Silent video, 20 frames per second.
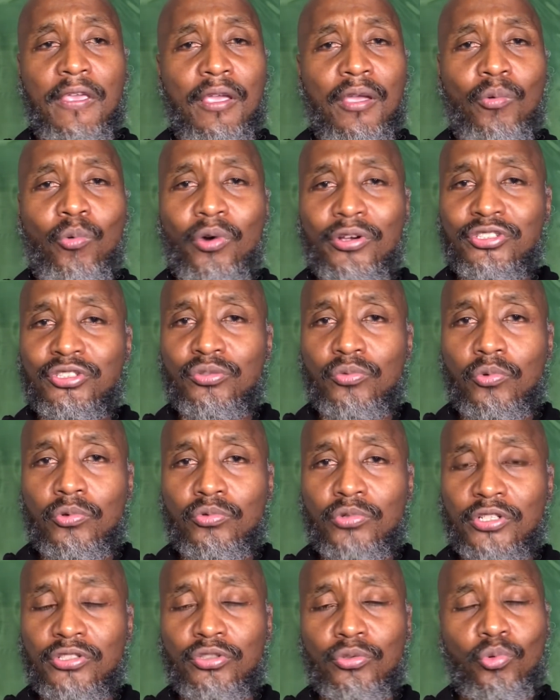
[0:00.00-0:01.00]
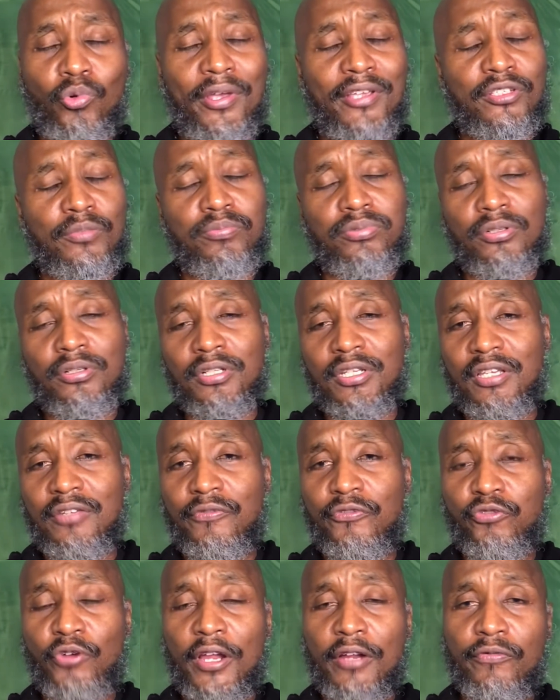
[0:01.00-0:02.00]
Russell Westbrook and
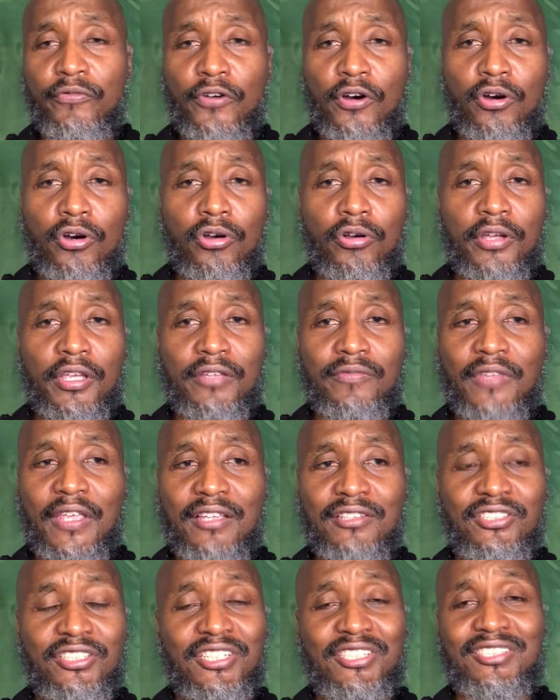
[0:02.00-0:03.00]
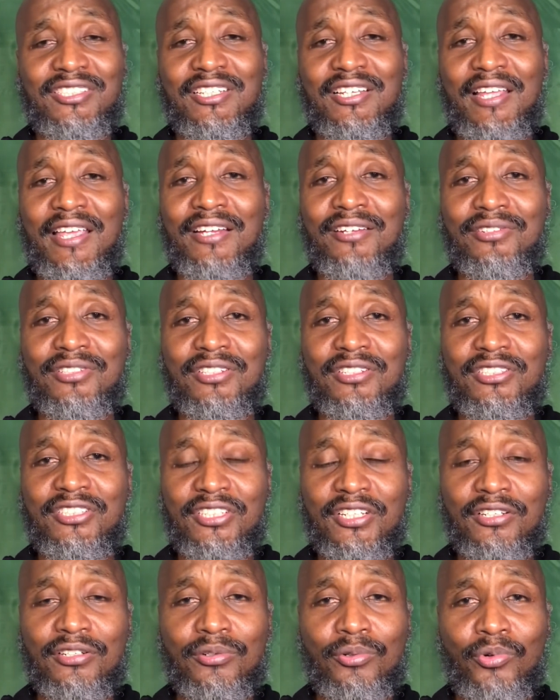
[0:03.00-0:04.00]
Frank Vogel, and just the Lakers in
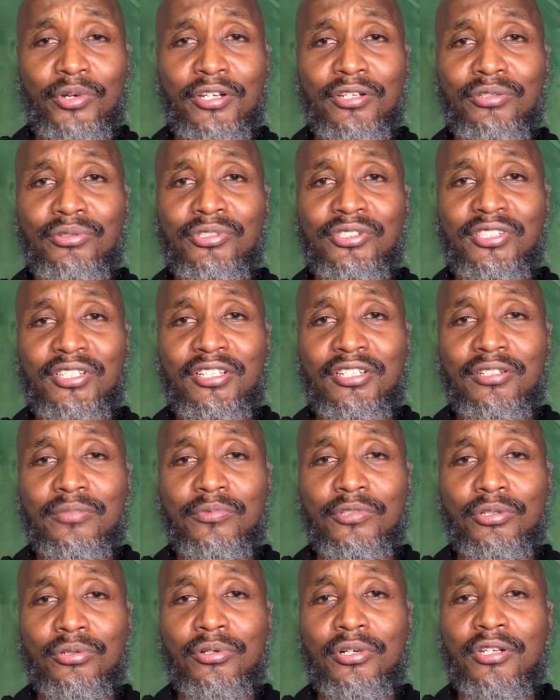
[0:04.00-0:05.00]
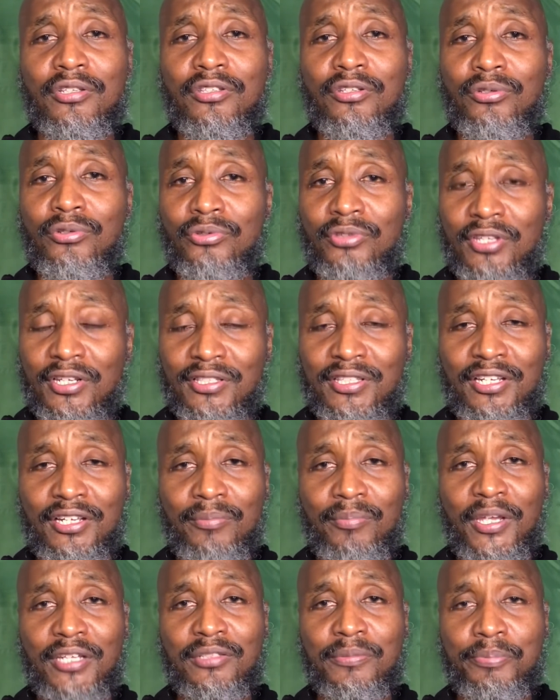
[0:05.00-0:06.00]
general. What do you see them doing? Do you think they'll
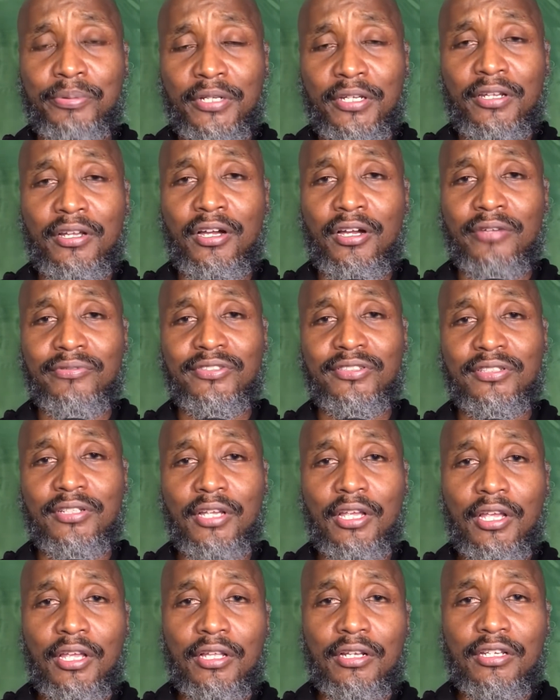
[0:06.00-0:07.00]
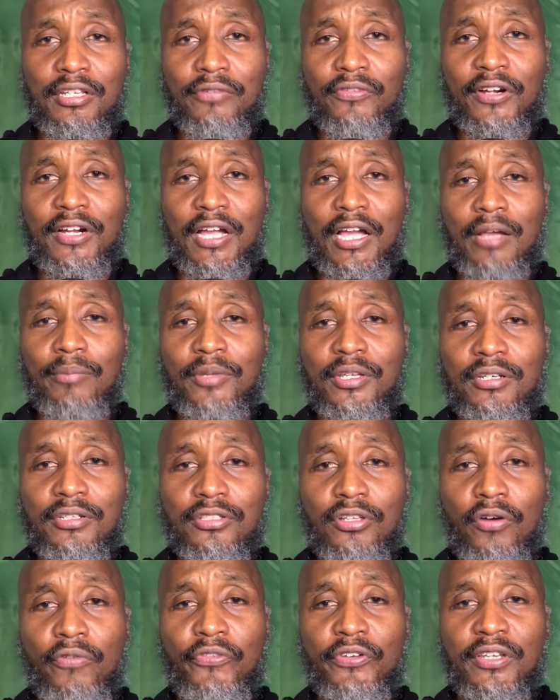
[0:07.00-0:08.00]
make the playoffs? Leave a comment and
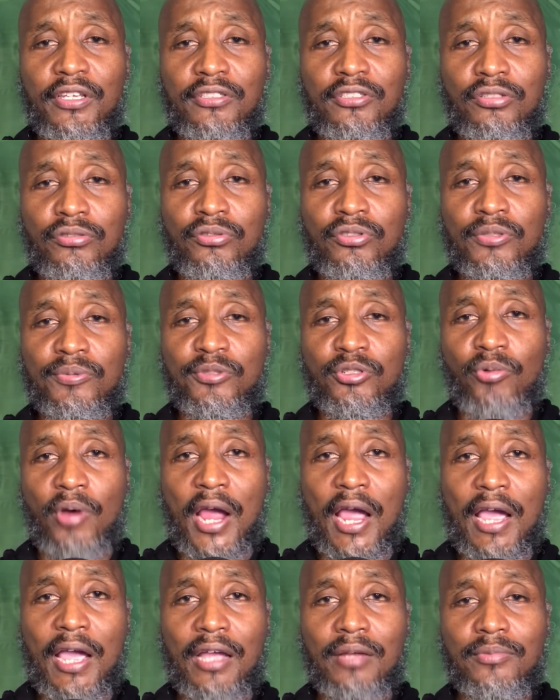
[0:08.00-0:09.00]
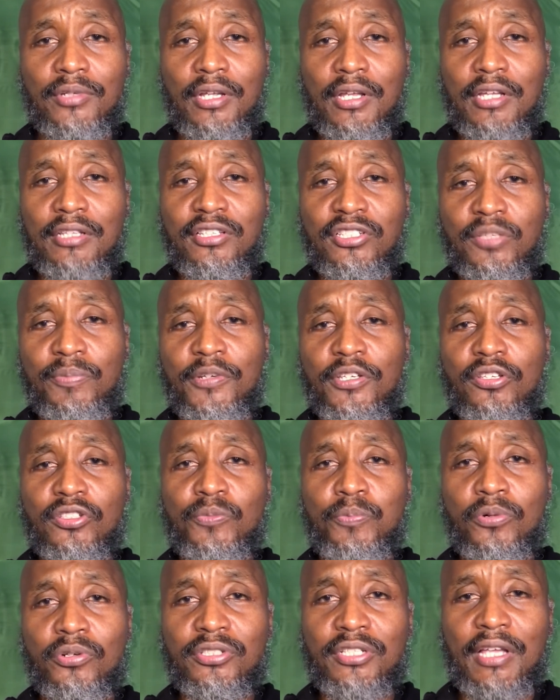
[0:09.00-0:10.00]
don't forget to subscribe. This has been your
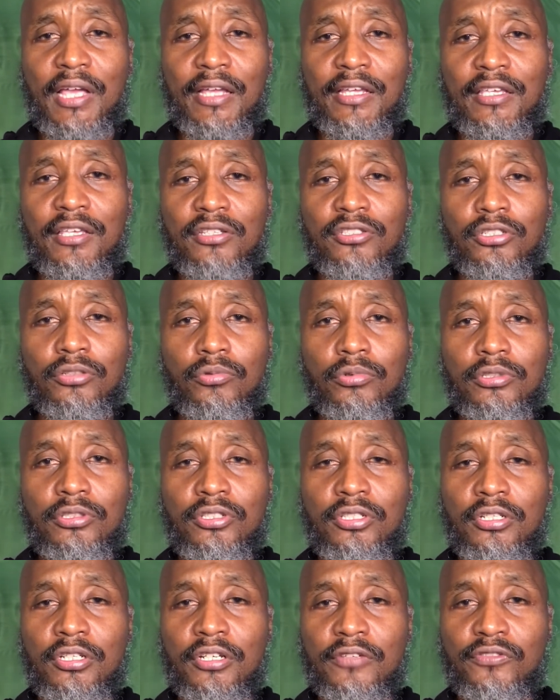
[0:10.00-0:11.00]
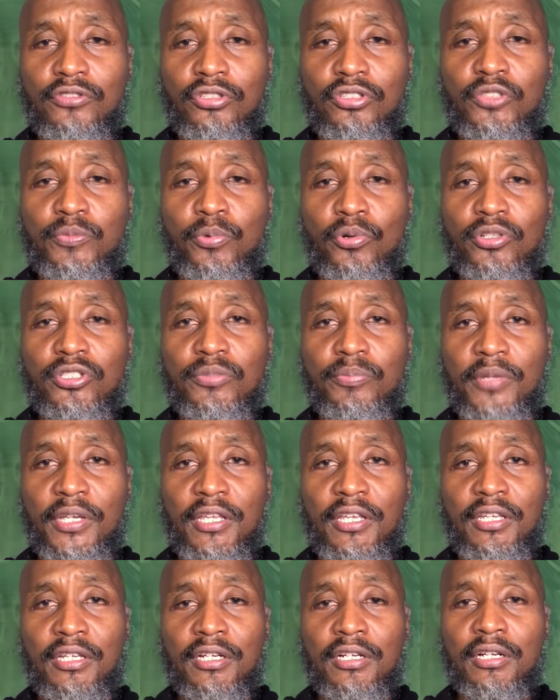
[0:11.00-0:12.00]
sports guy, Kendrick, with TFG Sports
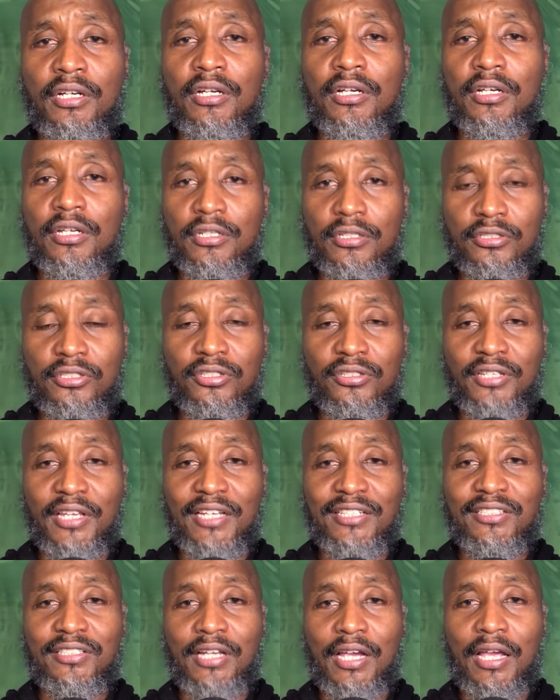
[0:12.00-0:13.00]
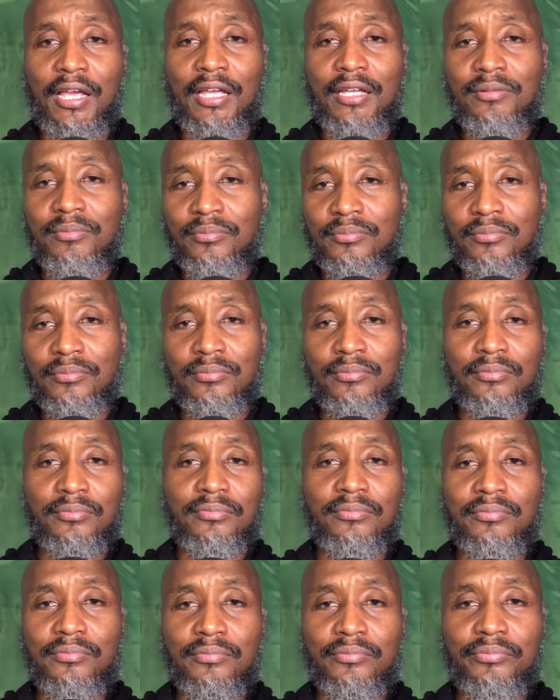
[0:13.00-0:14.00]
Media. And until next time,
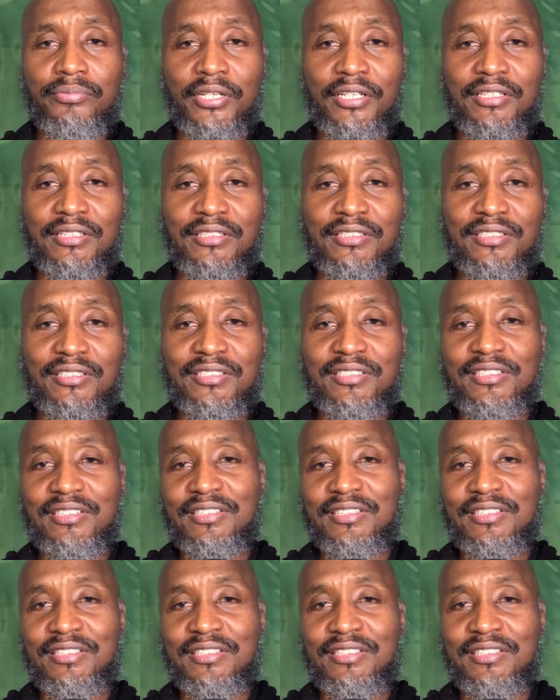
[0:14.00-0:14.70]
peace.